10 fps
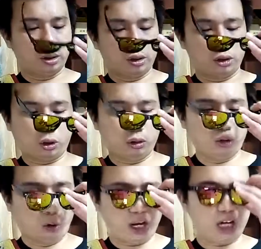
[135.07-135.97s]
So
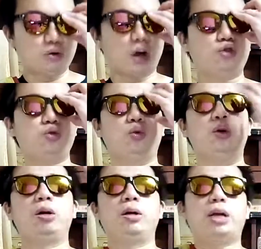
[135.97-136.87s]
Low Heat Raju,
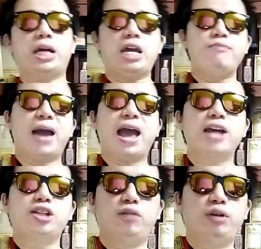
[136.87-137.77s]
the Impact
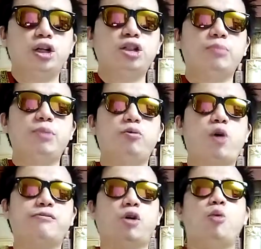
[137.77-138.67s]
S Division Champion, will
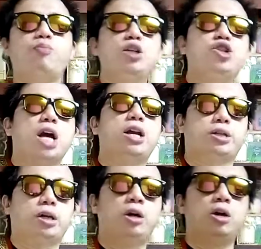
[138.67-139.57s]
have open challenge.